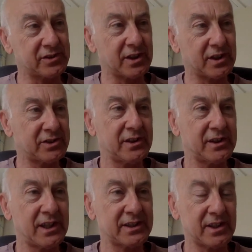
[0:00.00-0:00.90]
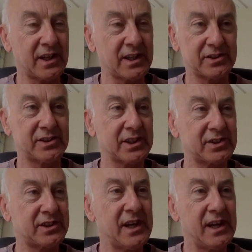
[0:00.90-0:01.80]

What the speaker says: So certainly I'd suggest,